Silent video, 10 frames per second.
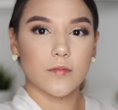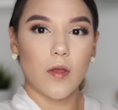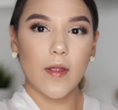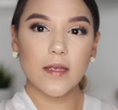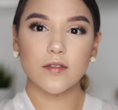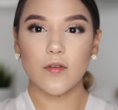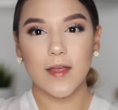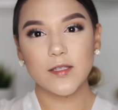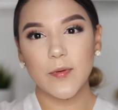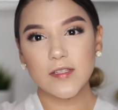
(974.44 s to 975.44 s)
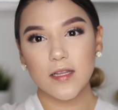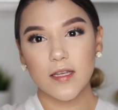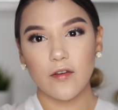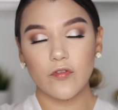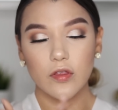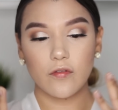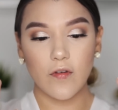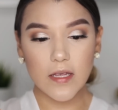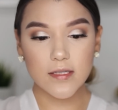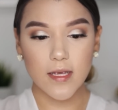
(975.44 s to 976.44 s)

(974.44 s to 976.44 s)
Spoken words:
Okay, so that's basically it for the face.